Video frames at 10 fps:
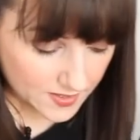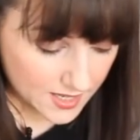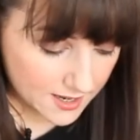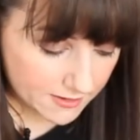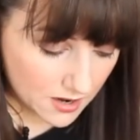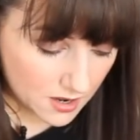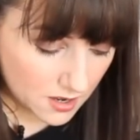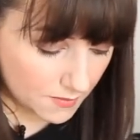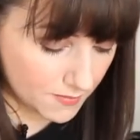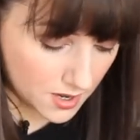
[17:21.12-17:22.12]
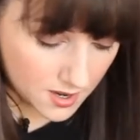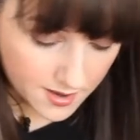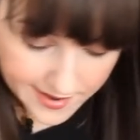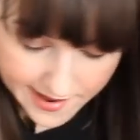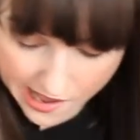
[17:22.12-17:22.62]
here are
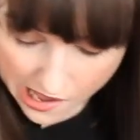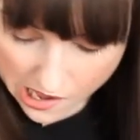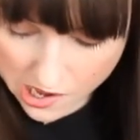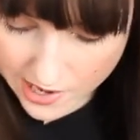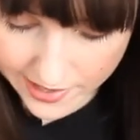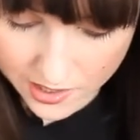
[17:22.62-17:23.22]
my eye